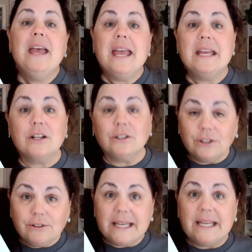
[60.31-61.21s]

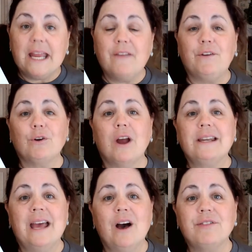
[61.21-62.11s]
including if you're on
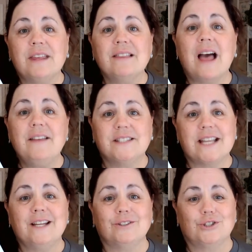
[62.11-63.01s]
a healthy
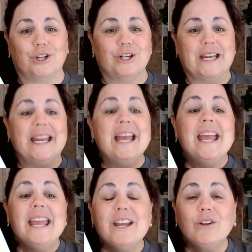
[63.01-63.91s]
lifestyle journey,
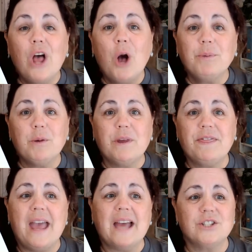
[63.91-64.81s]
it'll help you with
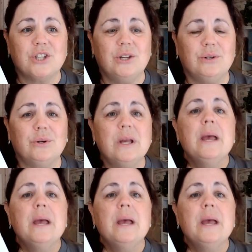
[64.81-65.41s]
that too,